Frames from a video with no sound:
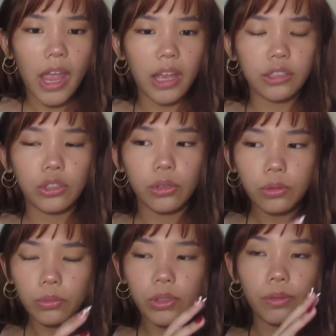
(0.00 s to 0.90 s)
And she
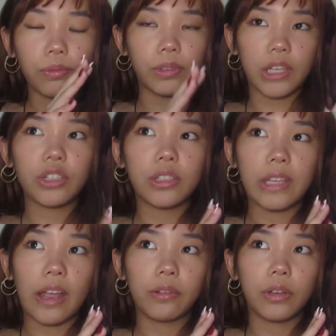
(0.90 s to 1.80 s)
also just fleshes
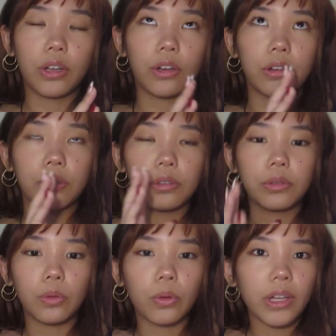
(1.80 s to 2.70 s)
out her
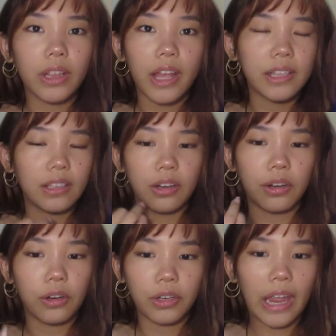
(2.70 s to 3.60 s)
storylines and her